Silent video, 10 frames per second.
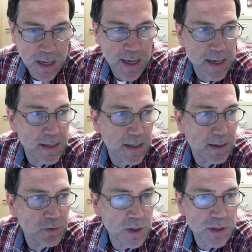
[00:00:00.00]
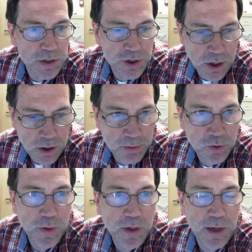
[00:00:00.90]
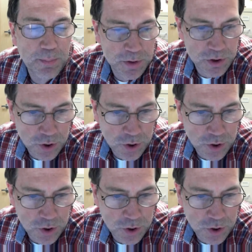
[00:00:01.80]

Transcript: And I'm trying to toggle between a couple of